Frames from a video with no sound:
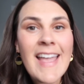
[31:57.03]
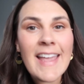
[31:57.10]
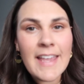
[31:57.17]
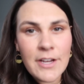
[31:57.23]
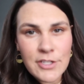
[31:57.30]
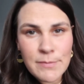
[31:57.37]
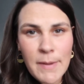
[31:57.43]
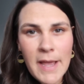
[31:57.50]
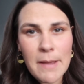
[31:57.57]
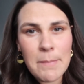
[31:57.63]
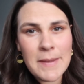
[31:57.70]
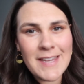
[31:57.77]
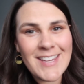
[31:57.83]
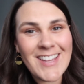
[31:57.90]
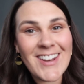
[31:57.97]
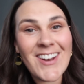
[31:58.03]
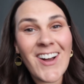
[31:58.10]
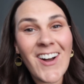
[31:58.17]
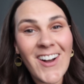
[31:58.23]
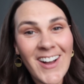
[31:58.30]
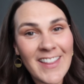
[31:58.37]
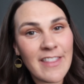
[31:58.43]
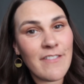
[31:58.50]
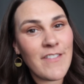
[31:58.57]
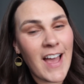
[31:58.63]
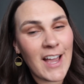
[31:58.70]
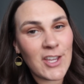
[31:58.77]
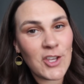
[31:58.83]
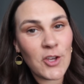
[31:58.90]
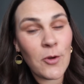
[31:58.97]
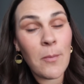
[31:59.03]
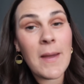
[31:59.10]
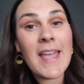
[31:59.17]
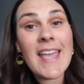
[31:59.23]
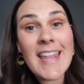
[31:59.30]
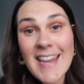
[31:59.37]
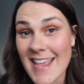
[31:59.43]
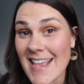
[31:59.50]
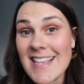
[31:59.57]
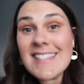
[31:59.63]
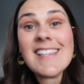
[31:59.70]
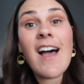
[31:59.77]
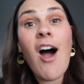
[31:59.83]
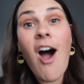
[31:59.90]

Here's my opinion on the vacuum. It is